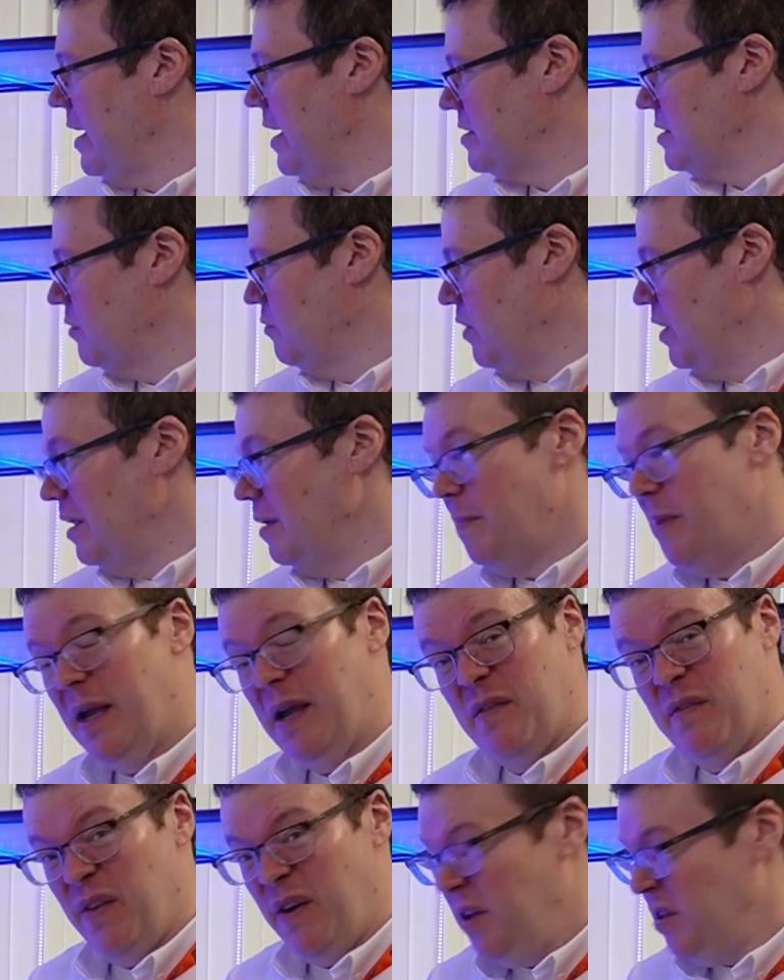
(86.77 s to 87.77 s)
has the really big
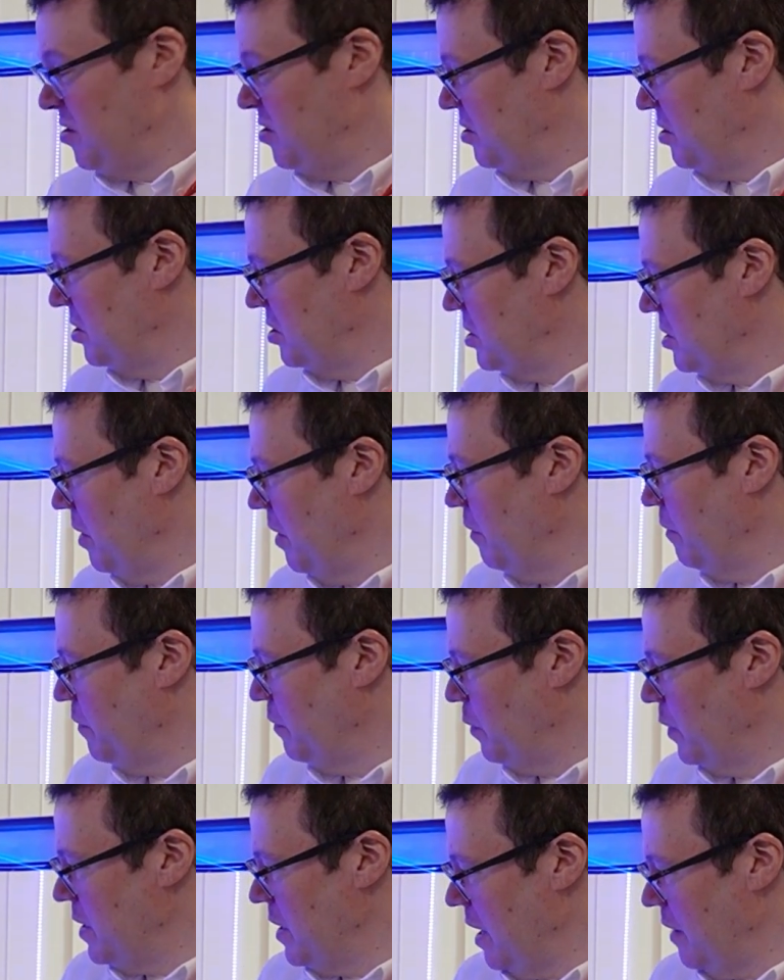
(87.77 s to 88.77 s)
advantage of
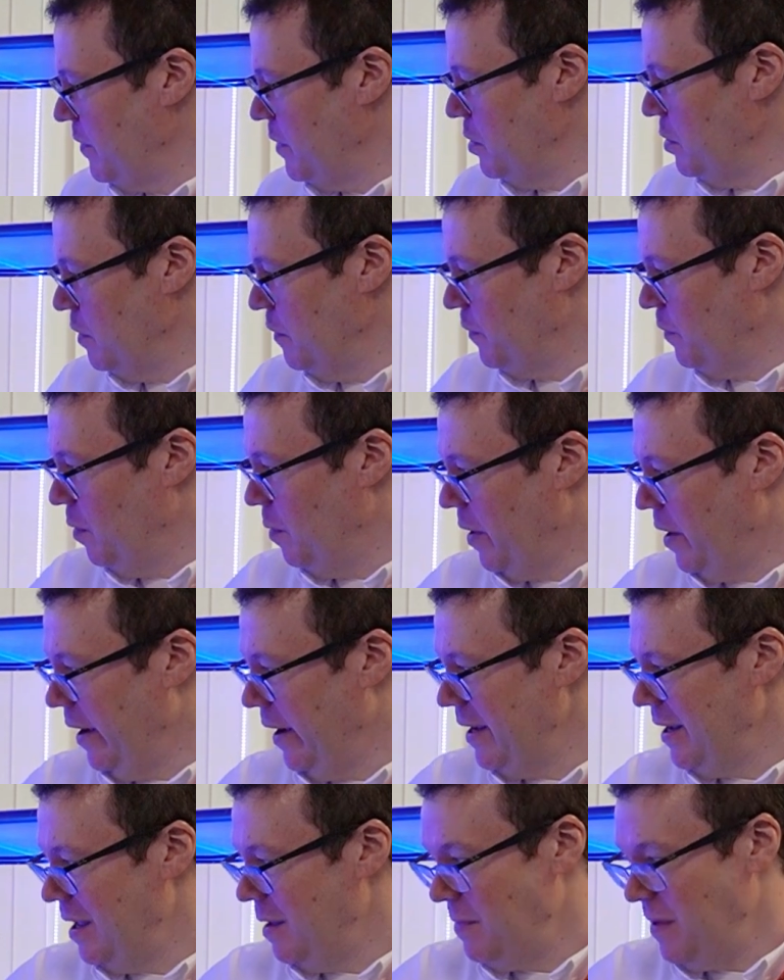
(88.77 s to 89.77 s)
when you have a uniform
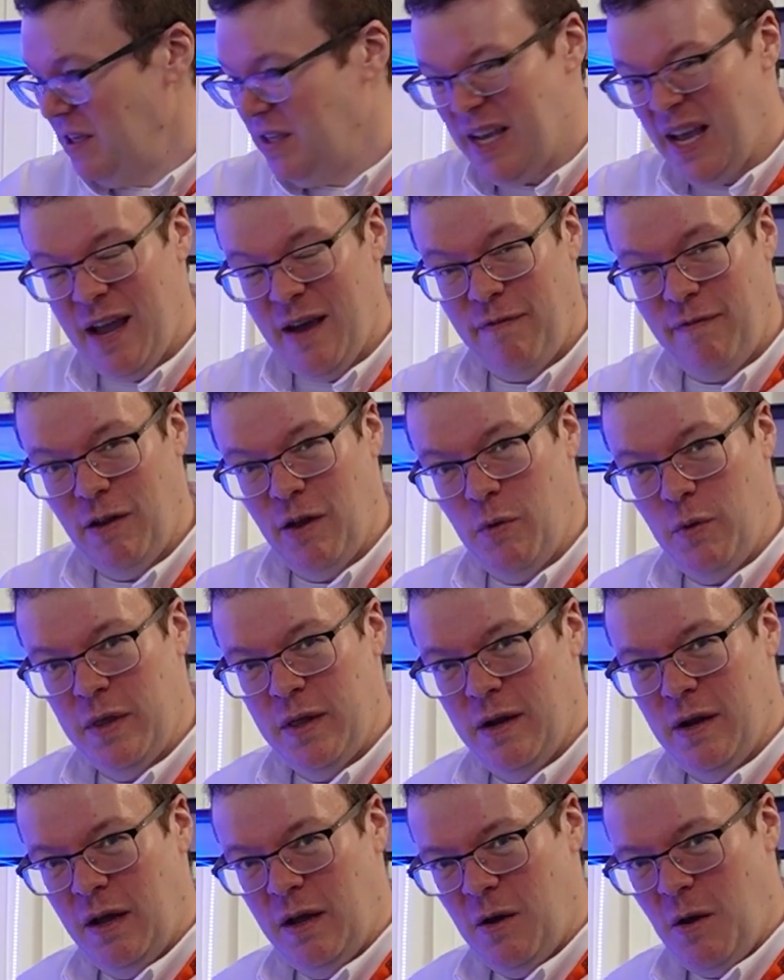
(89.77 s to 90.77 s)
height, it means airflow
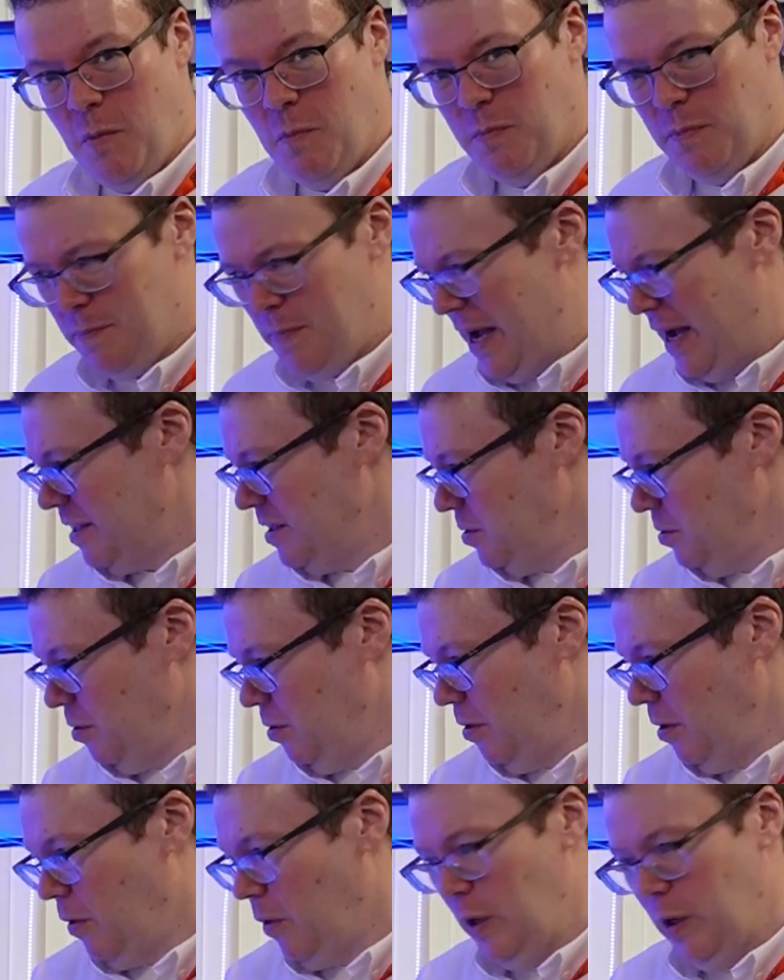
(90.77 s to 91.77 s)
within a compact
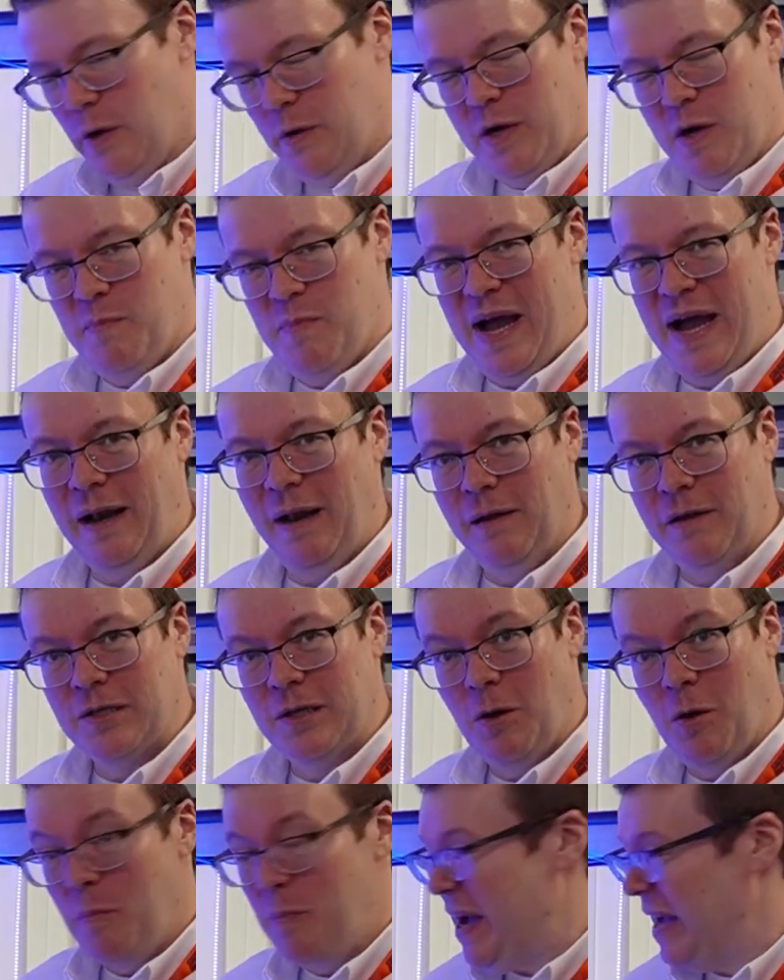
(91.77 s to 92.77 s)
or a loaded panel is a
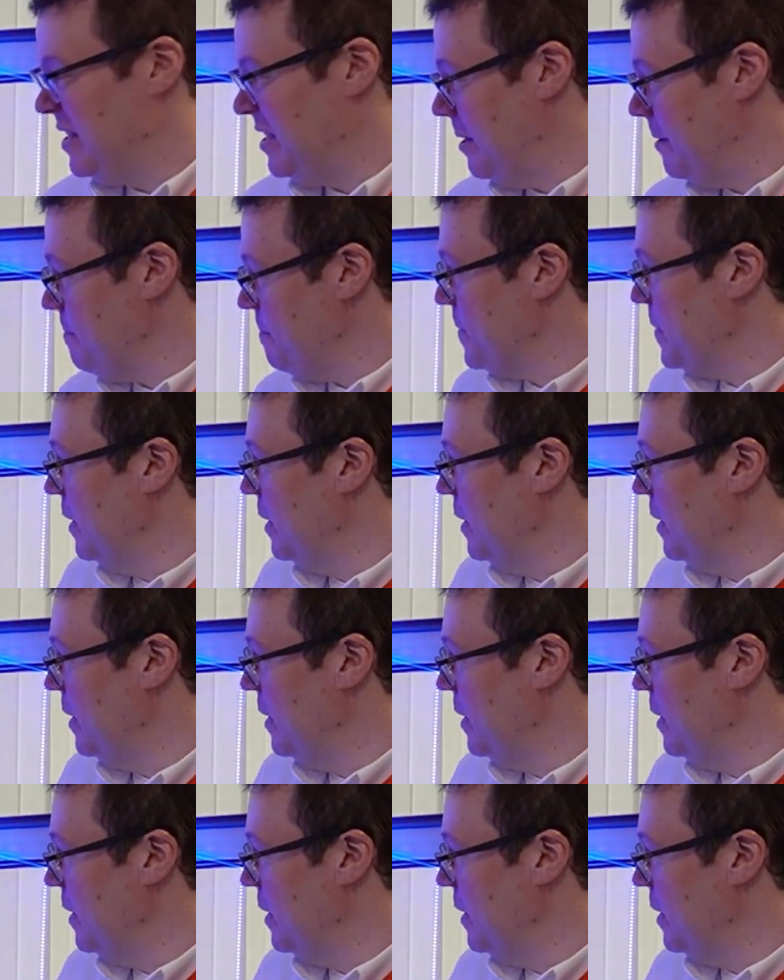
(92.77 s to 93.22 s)
lot better.